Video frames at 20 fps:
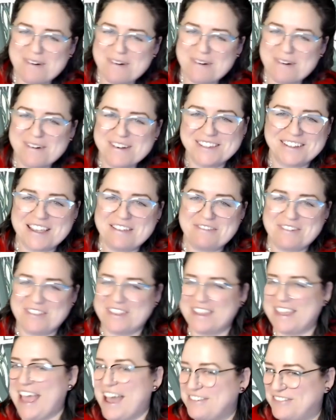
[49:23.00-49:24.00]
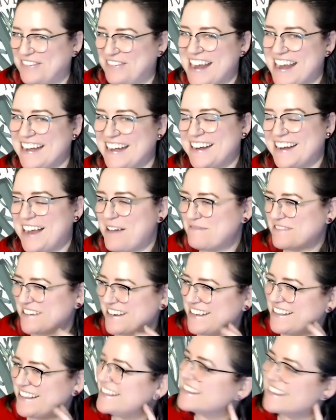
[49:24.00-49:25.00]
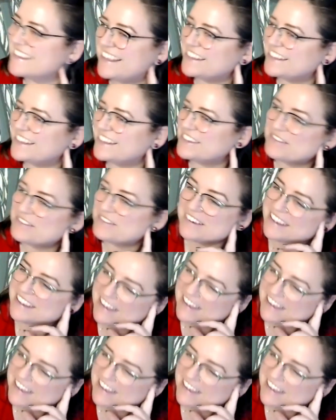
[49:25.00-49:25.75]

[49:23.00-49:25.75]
always looking for the caffeinated options. That's fun.